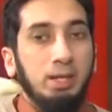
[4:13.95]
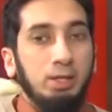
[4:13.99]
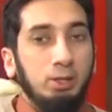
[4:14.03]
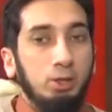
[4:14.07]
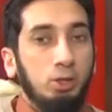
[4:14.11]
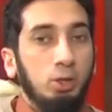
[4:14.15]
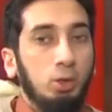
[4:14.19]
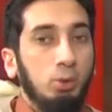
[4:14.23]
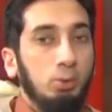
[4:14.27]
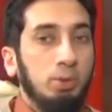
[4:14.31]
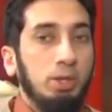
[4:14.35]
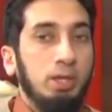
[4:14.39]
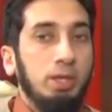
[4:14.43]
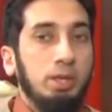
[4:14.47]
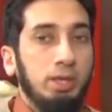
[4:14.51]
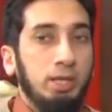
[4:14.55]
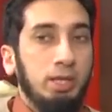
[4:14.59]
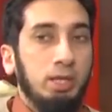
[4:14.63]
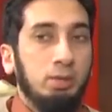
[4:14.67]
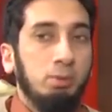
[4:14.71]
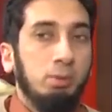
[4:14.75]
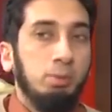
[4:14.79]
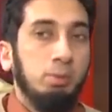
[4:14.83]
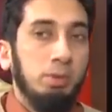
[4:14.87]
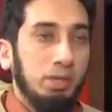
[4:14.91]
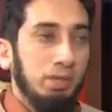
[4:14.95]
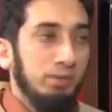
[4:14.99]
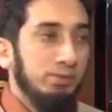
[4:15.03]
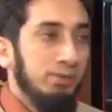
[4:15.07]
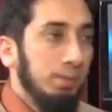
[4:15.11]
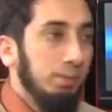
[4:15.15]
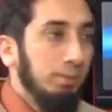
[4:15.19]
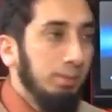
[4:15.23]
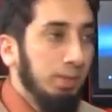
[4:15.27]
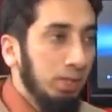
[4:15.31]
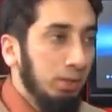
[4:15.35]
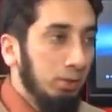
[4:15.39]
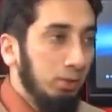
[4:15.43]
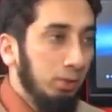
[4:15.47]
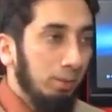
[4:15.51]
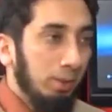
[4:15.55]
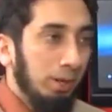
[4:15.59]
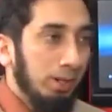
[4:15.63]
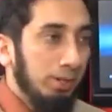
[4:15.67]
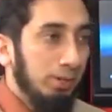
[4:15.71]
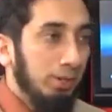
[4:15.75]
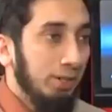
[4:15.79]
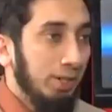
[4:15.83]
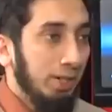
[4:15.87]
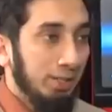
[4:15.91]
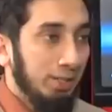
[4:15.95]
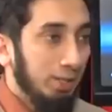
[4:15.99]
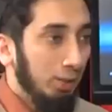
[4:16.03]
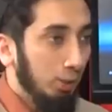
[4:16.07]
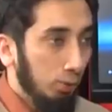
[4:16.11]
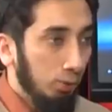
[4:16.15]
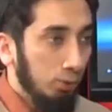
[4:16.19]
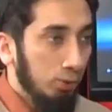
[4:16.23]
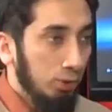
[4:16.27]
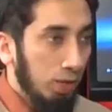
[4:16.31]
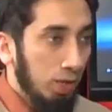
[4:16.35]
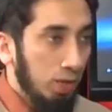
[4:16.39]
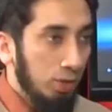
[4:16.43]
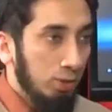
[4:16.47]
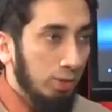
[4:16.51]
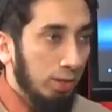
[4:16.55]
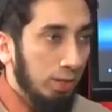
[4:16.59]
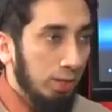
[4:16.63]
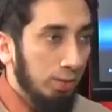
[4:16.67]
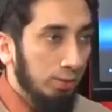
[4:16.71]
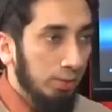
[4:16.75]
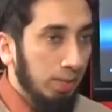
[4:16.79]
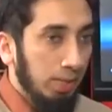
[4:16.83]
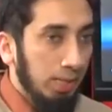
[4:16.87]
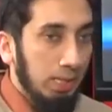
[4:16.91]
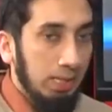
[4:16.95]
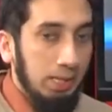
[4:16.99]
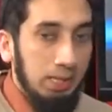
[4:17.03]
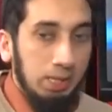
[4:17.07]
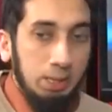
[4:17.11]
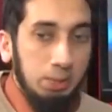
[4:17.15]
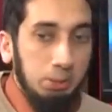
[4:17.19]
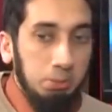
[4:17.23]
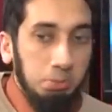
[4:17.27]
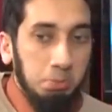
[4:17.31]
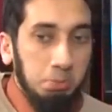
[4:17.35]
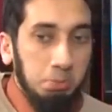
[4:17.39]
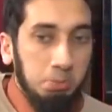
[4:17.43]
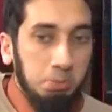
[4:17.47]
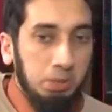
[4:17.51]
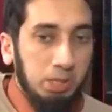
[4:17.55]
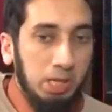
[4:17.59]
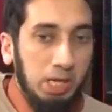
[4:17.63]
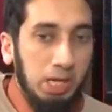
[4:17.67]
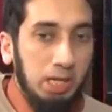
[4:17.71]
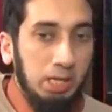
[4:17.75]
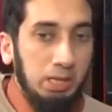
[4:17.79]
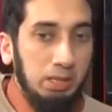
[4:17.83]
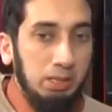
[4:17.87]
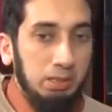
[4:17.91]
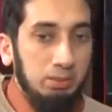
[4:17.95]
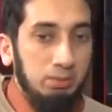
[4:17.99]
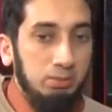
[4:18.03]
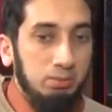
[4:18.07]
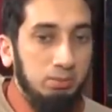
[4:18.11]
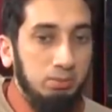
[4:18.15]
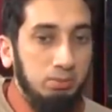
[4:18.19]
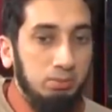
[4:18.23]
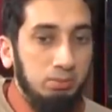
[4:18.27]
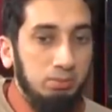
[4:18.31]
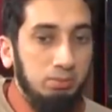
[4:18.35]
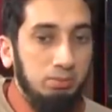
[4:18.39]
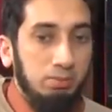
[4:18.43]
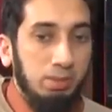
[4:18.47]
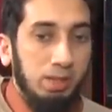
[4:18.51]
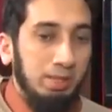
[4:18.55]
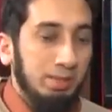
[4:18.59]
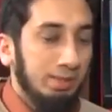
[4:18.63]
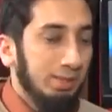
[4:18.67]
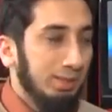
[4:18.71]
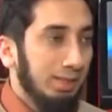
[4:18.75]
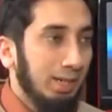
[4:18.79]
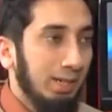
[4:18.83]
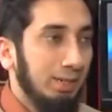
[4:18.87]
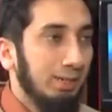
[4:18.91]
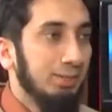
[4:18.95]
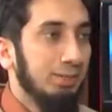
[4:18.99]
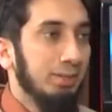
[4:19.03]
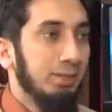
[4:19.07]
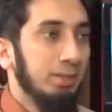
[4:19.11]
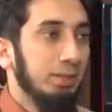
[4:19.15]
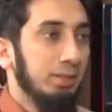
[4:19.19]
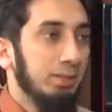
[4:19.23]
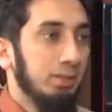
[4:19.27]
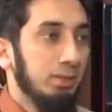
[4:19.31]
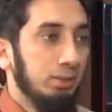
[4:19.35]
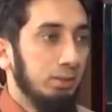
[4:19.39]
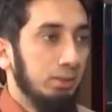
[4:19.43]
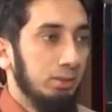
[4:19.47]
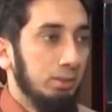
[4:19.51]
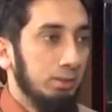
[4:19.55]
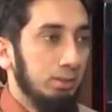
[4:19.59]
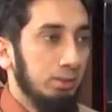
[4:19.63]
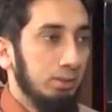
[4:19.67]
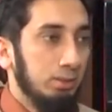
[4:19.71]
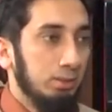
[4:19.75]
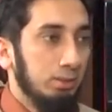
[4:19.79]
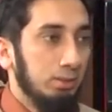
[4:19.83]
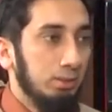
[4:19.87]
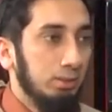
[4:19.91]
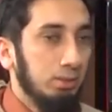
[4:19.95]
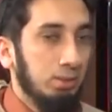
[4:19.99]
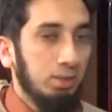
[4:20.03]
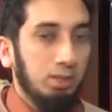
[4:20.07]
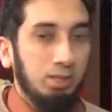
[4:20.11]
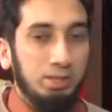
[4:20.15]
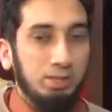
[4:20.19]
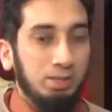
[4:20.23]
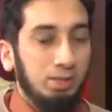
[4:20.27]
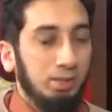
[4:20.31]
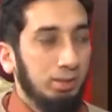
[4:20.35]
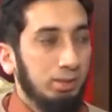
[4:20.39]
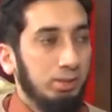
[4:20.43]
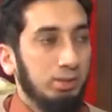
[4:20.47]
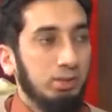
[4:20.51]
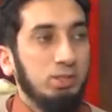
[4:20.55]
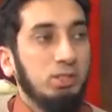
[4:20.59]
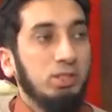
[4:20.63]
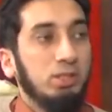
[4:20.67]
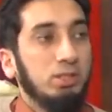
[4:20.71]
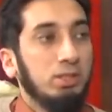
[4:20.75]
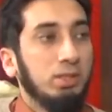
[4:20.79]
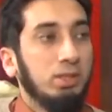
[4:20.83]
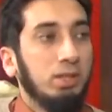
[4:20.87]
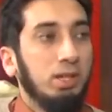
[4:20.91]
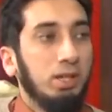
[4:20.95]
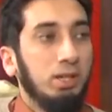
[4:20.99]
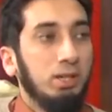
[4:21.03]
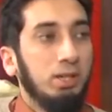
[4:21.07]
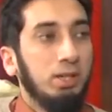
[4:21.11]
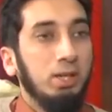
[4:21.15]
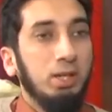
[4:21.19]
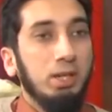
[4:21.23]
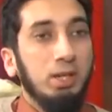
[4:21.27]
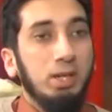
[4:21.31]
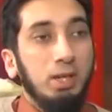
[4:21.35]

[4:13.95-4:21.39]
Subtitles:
You know, we think when we give somebody a reminder and they don't change right away, that, man, this guy doesn't listen. She doesn't listen, she doesn't care.